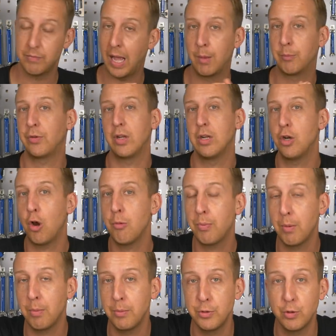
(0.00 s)
absolutely no
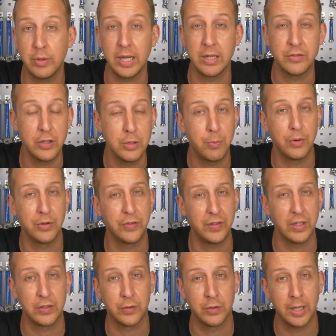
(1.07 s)
problem, you'll get a
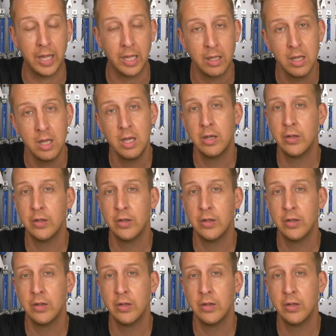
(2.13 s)
2.6 on there.